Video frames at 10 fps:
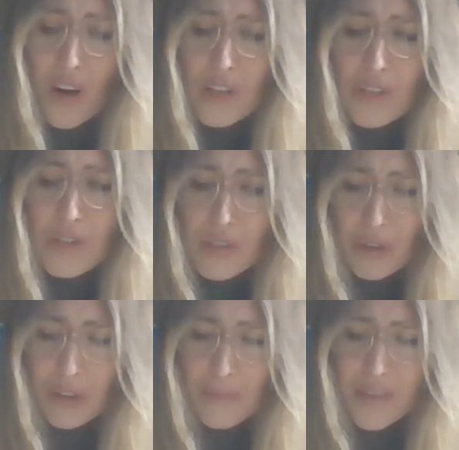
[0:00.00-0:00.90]
are
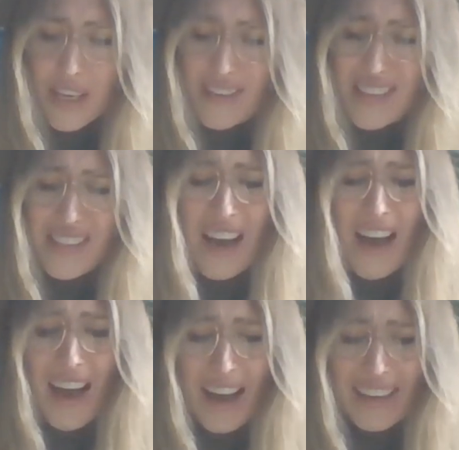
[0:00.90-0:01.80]
circumstances
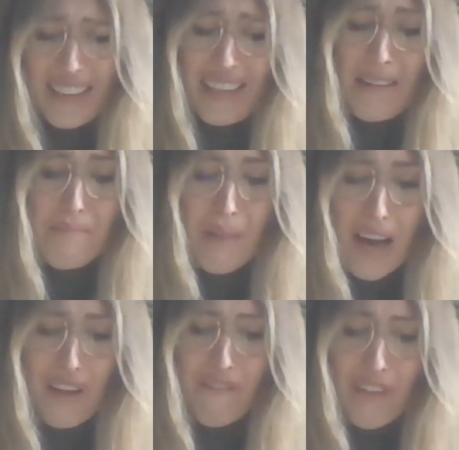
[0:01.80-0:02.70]
highly in
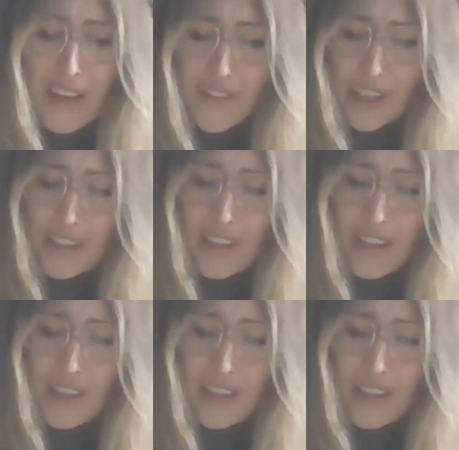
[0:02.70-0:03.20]
my favor,